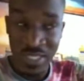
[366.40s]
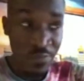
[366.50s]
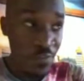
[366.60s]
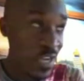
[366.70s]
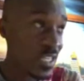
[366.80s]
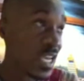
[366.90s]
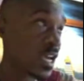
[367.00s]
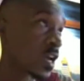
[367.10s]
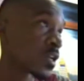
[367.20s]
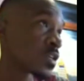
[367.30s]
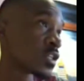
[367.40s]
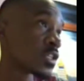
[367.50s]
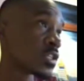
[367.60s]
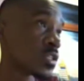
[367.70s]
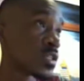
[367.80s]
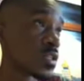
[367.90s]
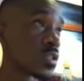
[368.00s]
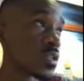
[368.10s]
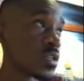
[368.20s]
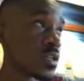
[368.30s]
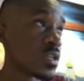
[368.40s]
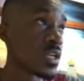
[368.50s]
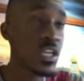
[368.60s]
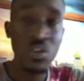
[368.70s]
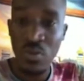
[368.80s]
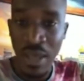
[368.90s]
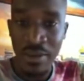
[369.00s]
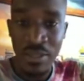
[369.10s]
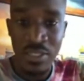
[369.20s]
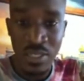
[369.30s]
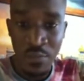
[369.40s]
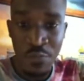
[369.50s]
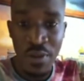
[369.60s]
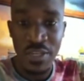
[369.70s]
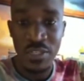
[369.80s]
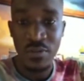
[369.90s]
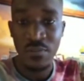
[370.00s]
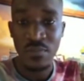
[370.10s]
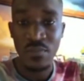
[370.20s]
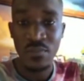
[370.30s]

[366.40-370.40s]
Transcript: but it's different here. In Uganda, it's different.